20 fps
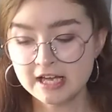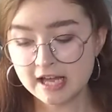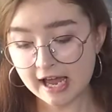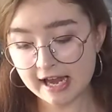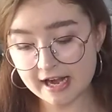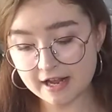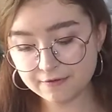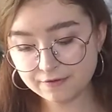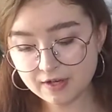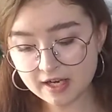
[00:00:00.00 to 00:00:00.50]

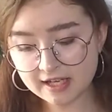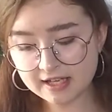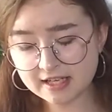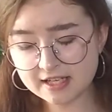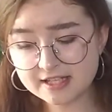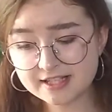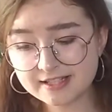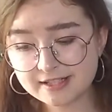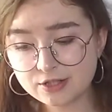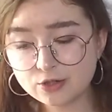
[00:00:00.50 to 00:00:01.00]
And I feel like
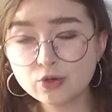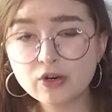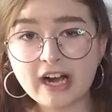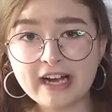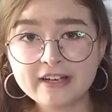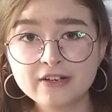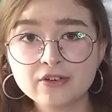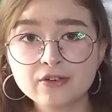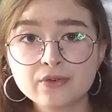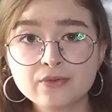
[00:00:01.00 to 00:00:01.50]
it's you
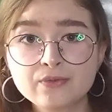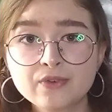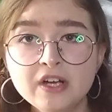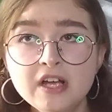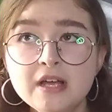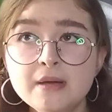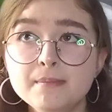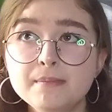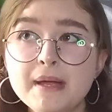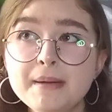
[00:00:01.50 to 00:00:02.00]
kind of,
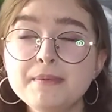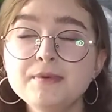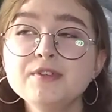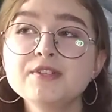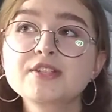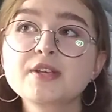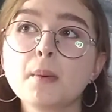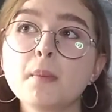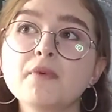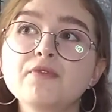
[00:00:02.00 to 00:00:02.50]
maybe
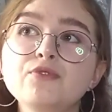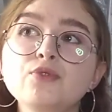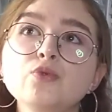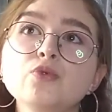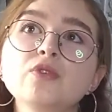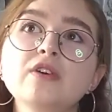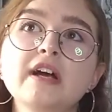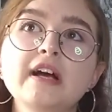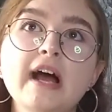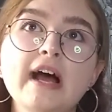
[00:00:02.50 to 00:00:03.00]
some of
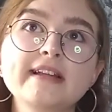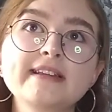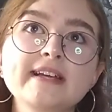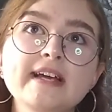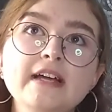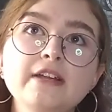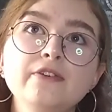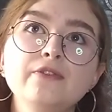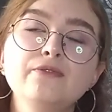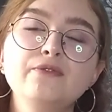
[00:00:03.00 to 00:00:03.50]
you had
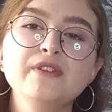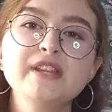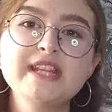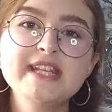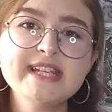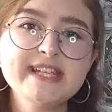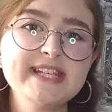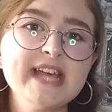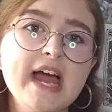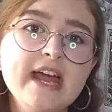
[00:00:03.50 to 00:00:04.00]
kind of the
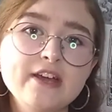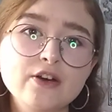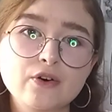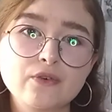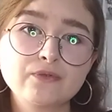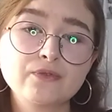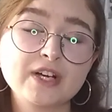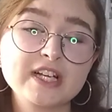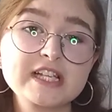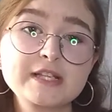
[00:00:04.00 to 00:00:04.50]
desire
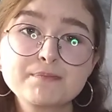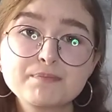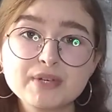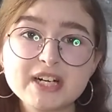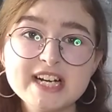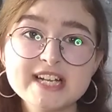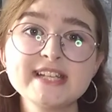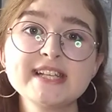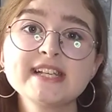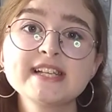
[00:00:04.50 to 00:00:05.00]
of
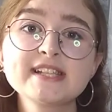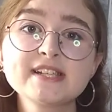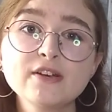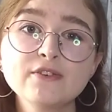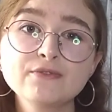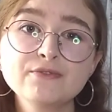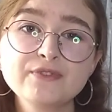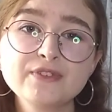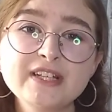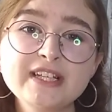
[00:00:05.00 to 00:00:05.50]
expressing
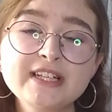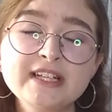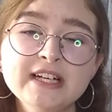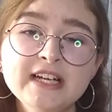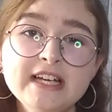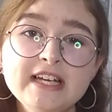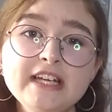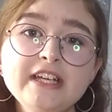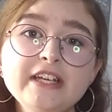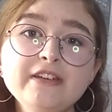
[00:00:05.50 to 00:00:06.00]
something,
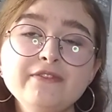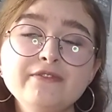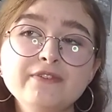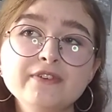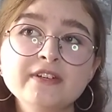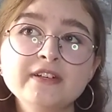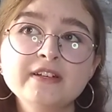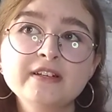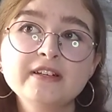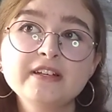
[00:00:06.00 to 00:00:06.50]

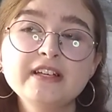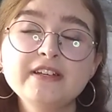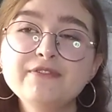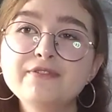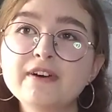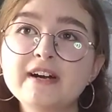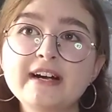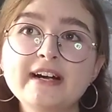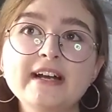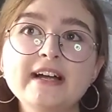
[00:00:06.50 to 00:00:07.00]
either
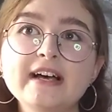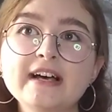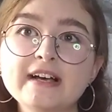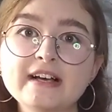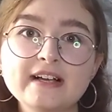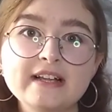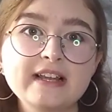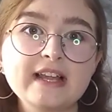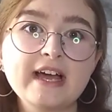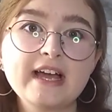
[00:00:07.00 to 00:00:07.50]

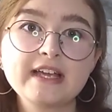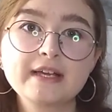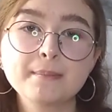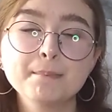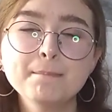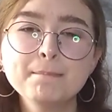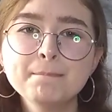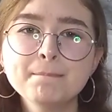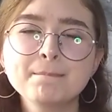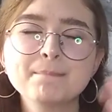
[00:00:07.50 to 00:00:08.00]
like
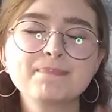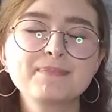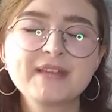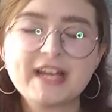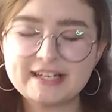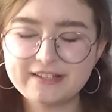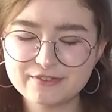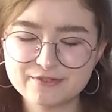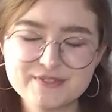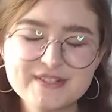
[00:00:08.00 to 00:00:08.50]

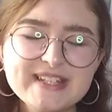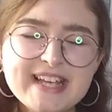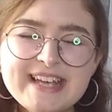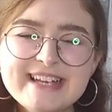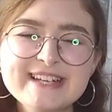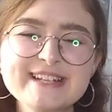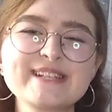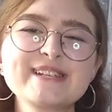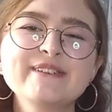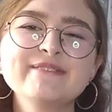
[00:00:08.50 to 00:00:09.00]
kind of
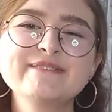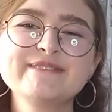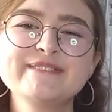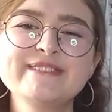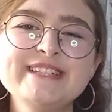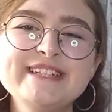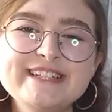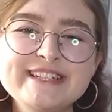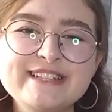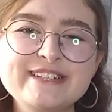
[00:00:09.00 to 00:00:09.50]
saying
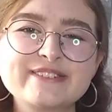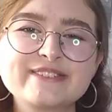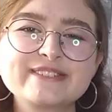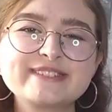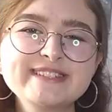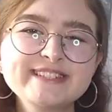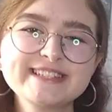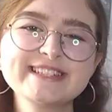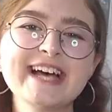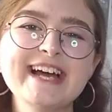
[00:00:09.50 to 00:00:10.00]
something, your
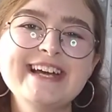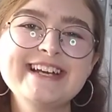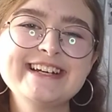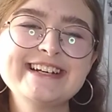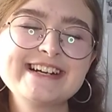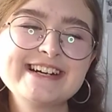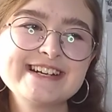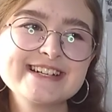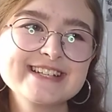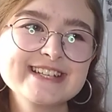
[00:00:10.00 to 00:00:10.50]

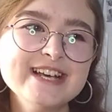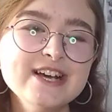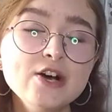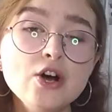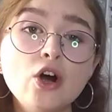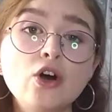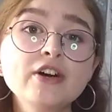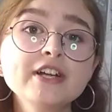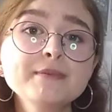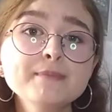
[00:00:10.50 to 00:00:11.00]
desires,
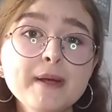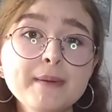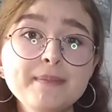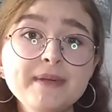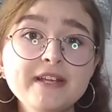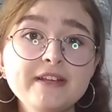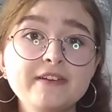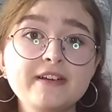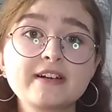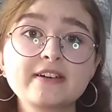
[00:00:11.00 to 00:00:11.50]
or it might
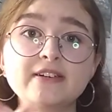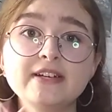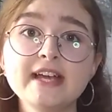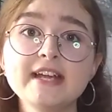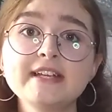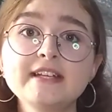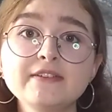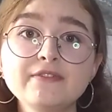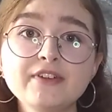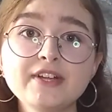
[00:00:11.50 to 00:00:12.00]
be
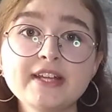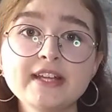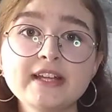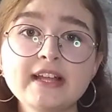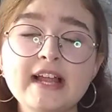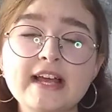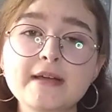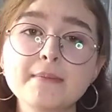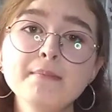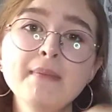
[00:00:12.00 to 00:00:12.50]
creativity,
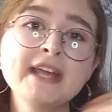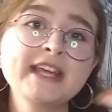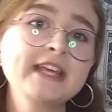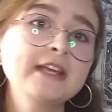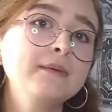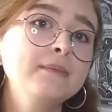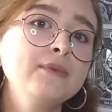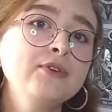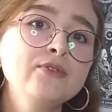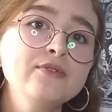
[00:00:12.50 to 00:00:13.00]
like
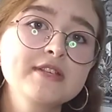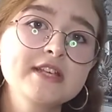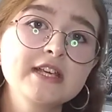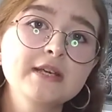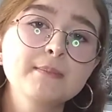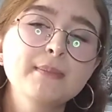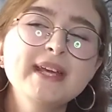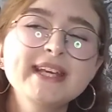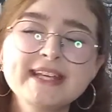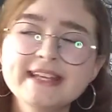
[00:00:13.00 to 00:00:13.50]
making
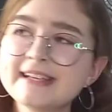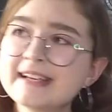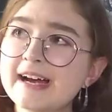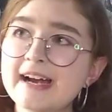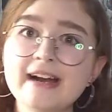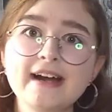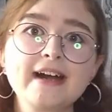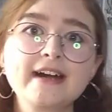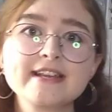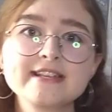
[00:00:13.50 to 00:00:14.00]
music, making
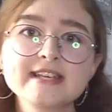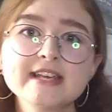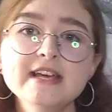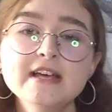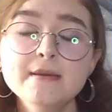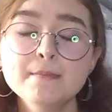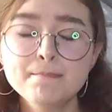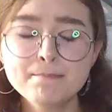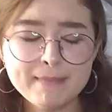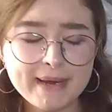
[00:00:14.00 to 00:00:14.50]
art,
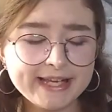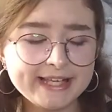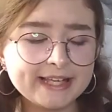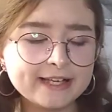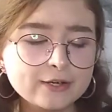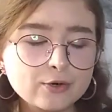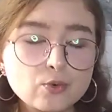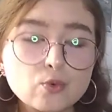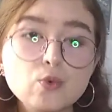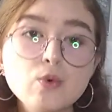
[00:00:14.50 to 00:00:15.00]

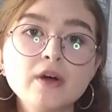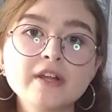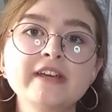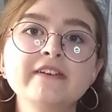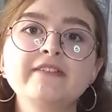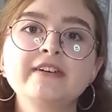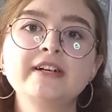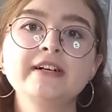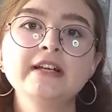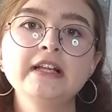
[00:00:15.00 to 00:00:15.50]
making
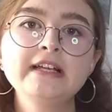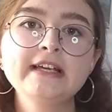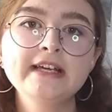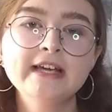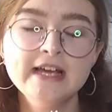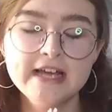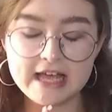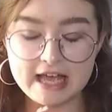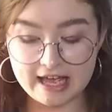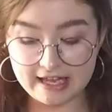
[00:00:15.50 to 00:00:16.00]
whatever
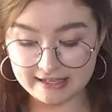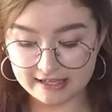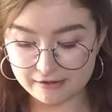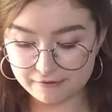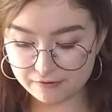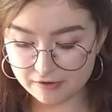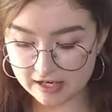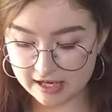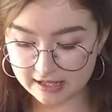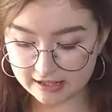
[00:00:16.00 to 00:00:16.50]
really. And I
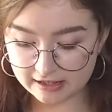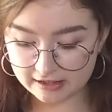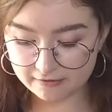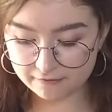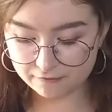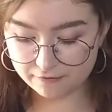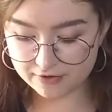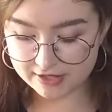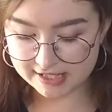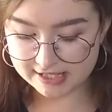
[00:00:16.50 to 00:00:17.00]
feel like
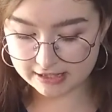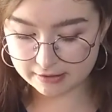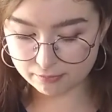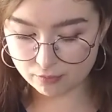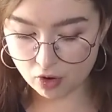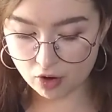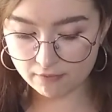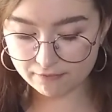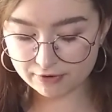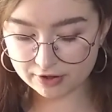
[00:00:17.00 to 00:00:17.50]
in this
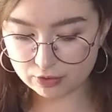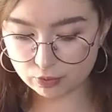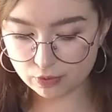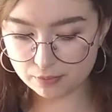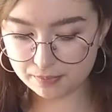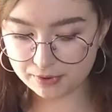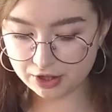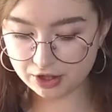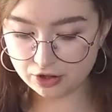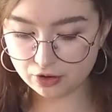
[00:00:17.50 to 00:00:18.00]
month it
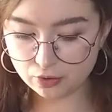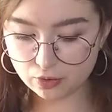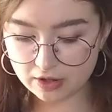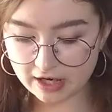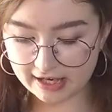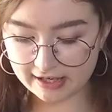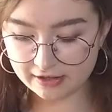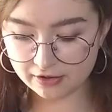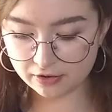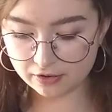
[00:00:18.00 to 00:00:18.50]
will be you
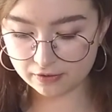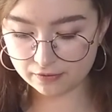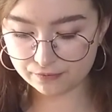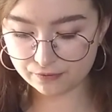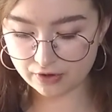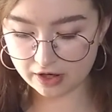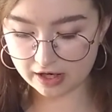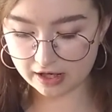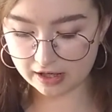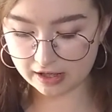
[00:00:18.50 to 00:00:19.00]
kind of
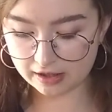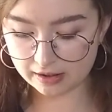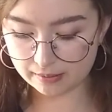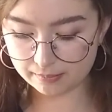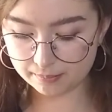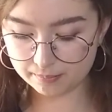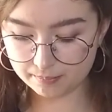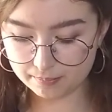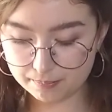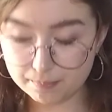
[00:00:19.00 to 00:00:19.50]

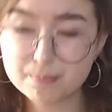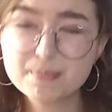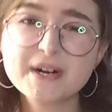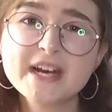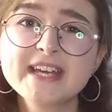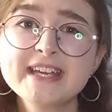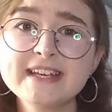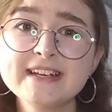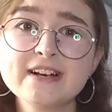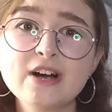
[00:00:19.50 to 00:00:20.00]

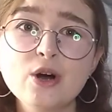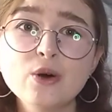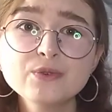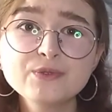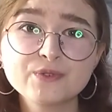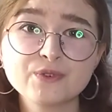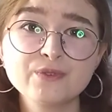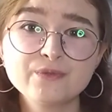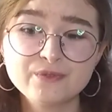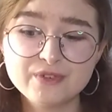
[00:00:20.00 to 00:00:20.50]
breaking out
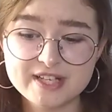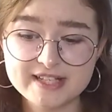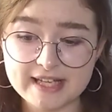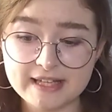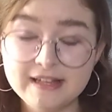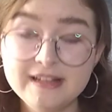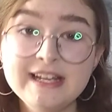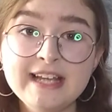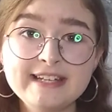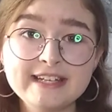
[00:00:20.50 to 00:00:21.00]
from this
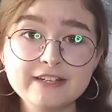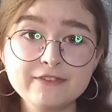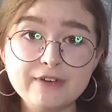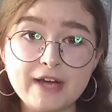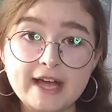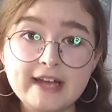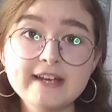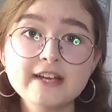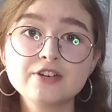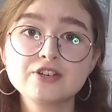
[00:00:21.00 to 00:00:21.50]
and letting
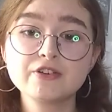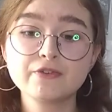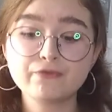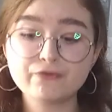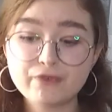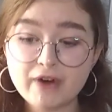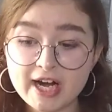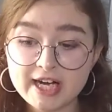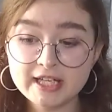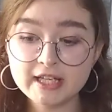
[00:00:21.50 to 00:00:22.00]
the energy
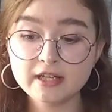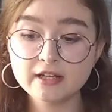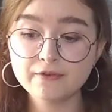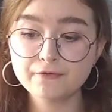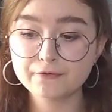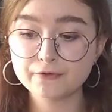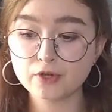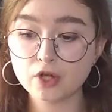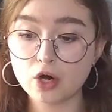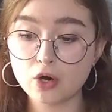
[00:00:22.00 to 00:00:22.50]
finally
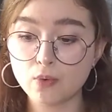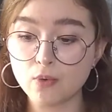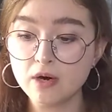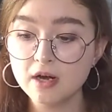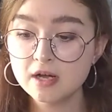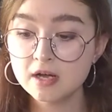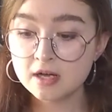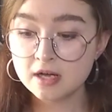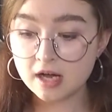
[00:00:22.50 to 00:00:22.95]
flow.